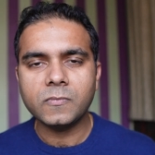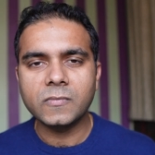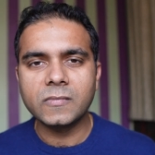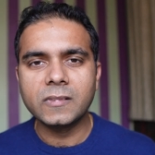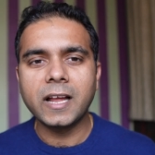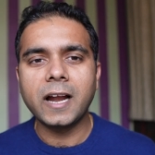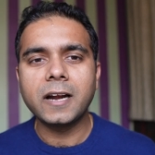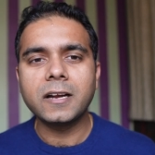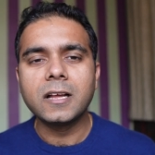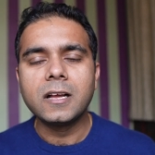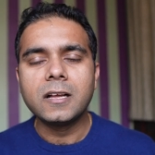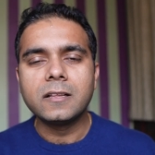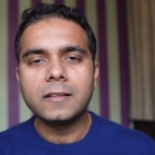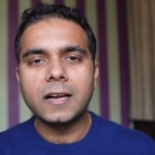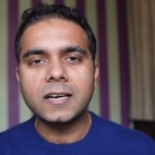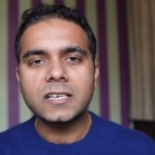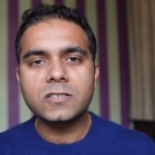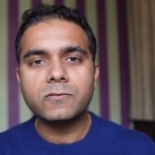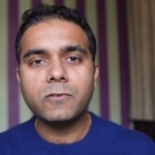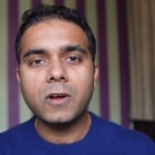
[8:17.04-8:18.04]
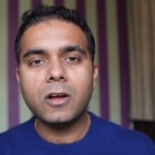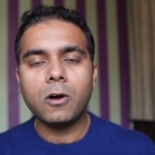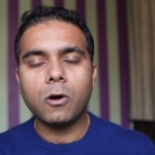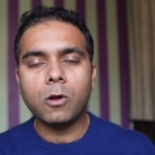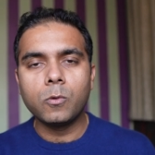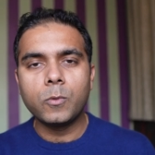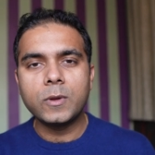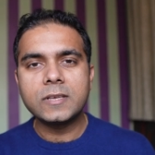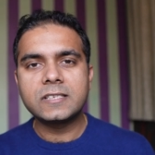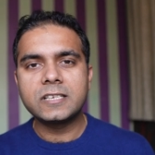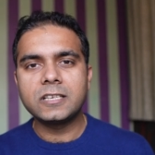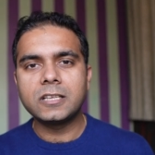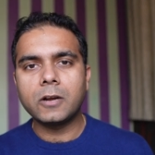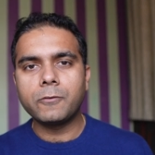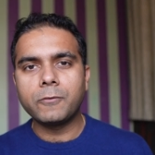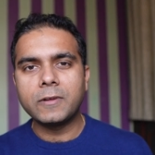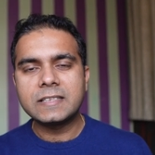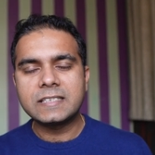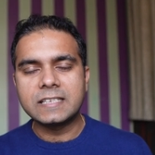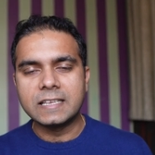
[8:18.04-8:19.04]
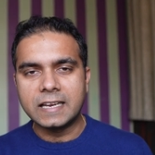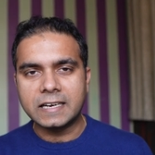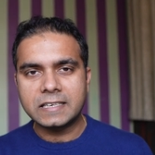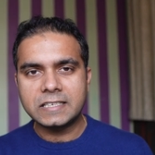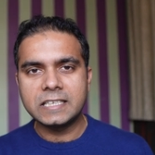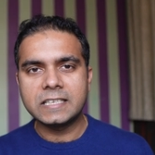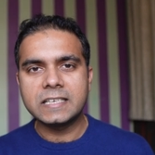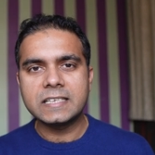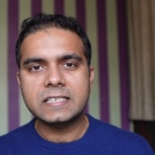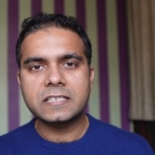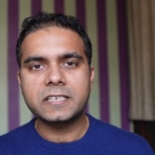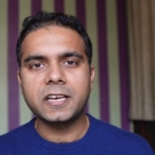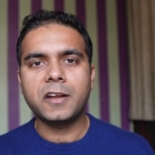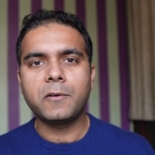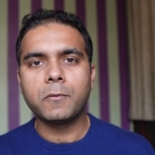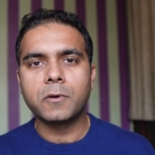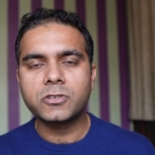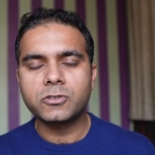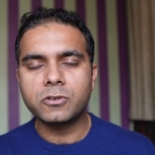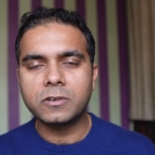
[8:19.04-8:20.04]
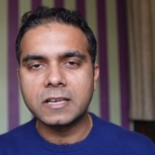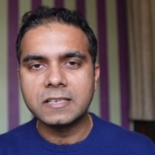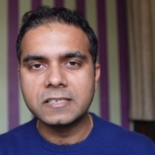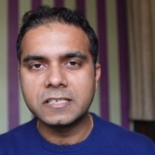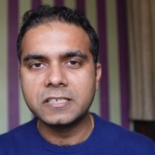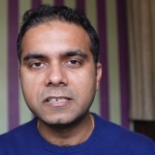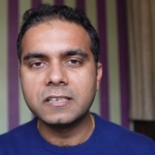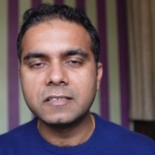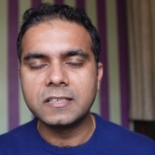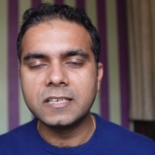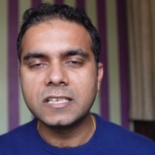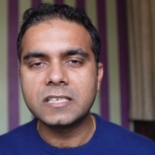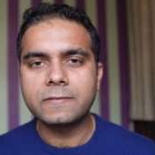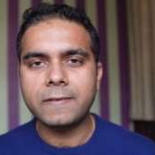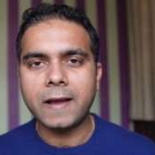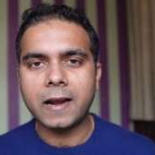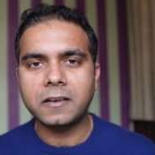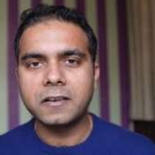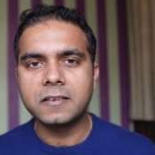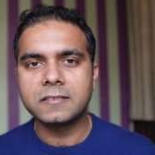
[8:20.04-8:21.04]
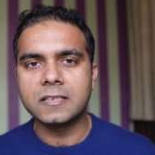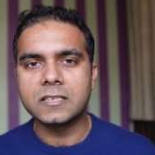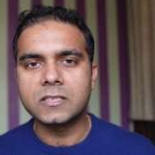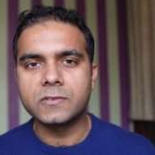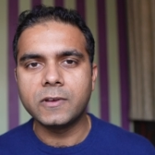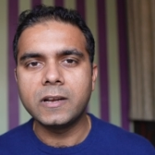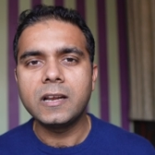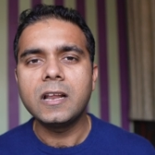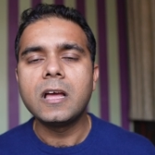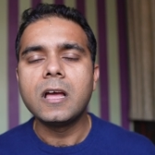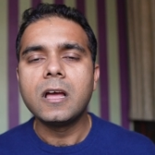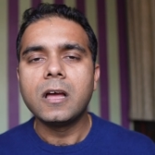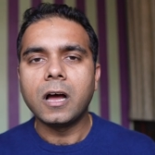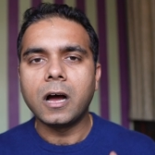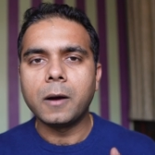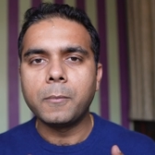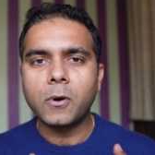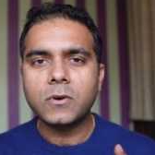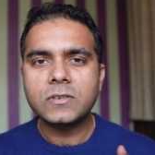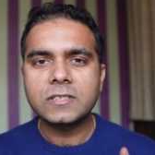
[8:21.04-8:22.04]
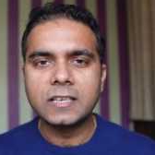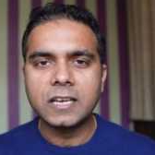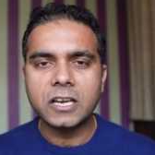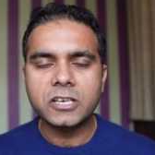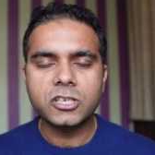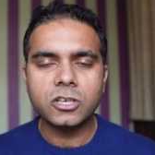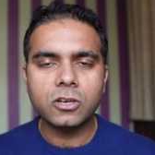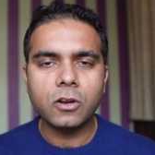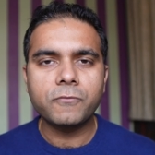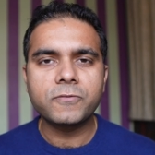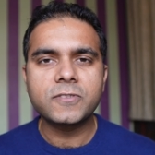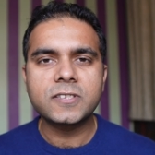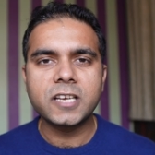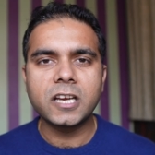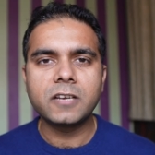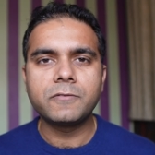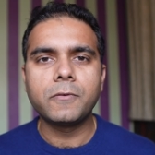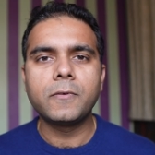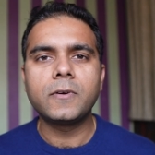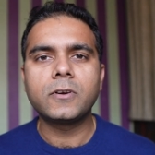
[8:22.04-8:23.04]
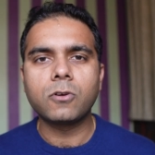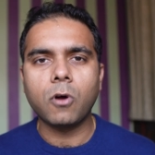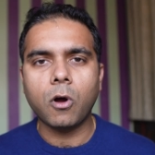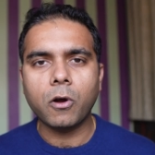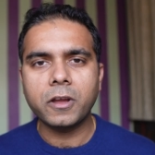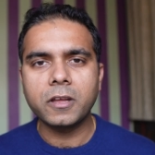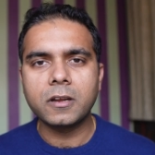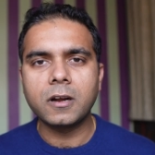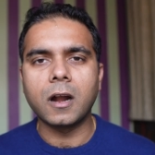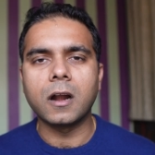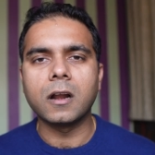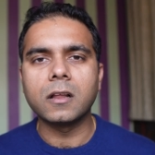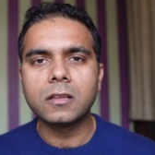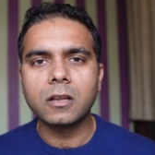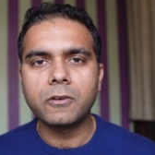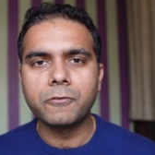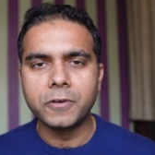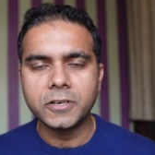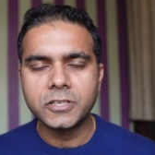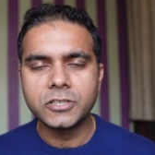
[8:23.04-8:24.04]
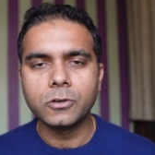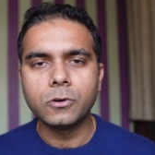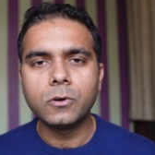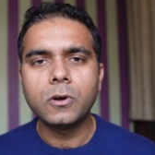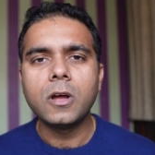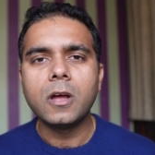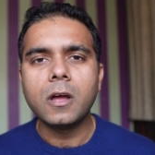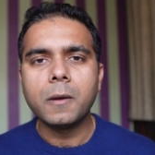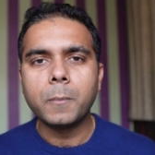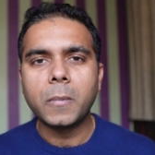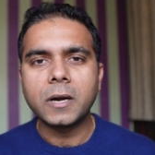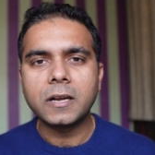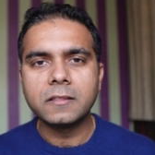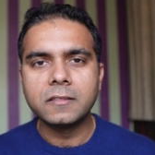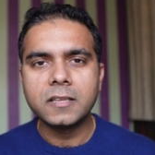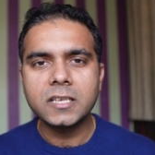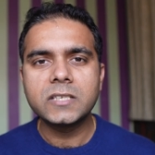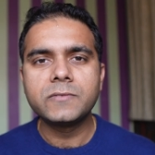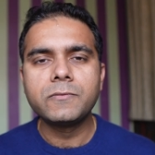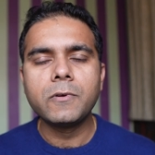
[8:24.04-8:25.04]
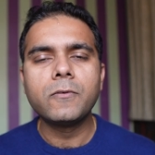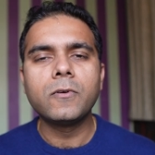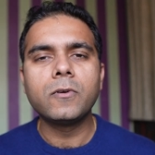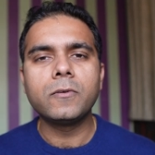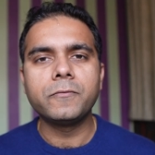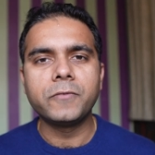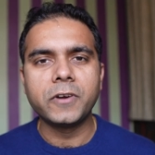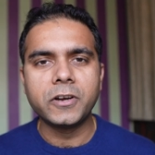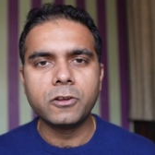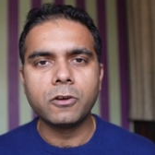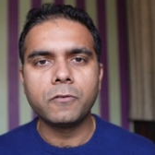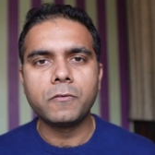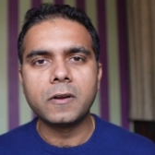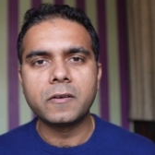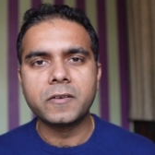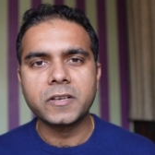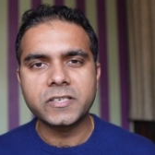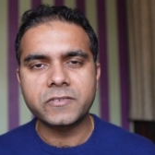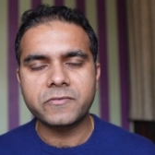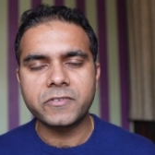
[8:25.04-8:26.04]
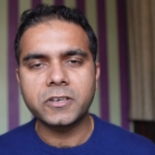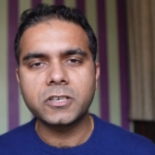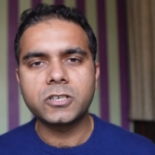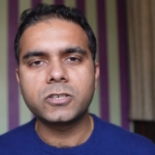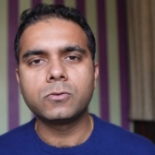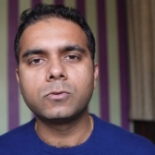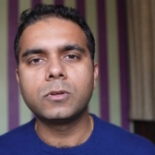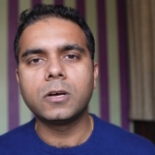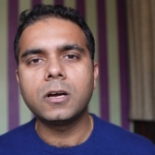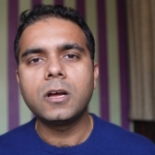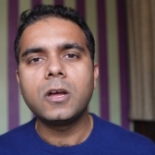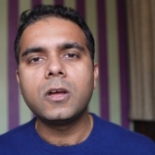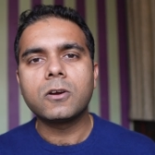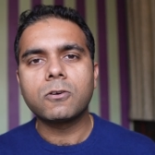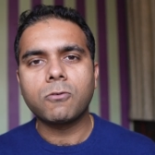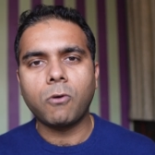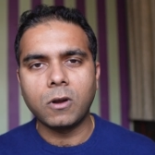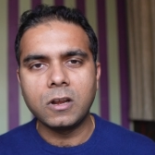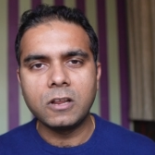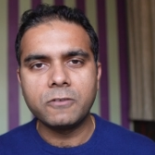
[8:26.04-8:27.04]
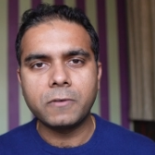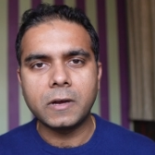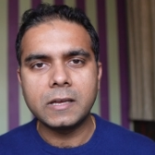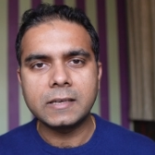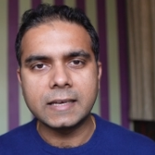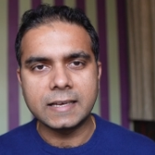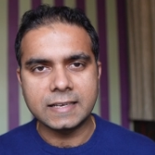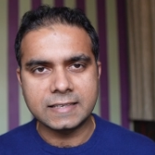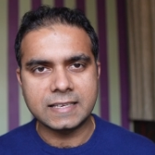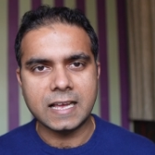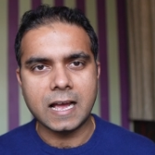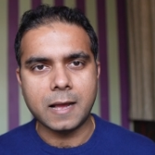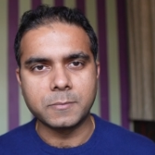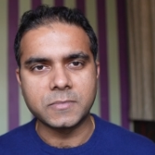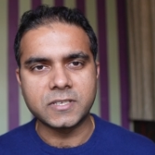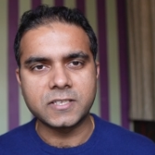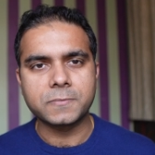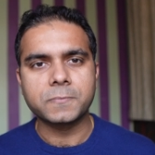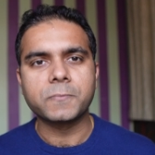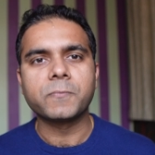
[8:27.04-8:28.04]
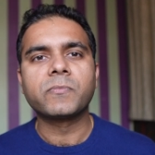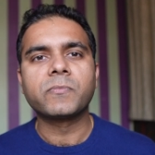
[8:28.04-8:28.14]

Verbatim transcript: That's why I always see that when selecting a state, one should consider these factors as well. About selection of state, we will talk in another video, but in this video, we'll restrict to the qualifying exams.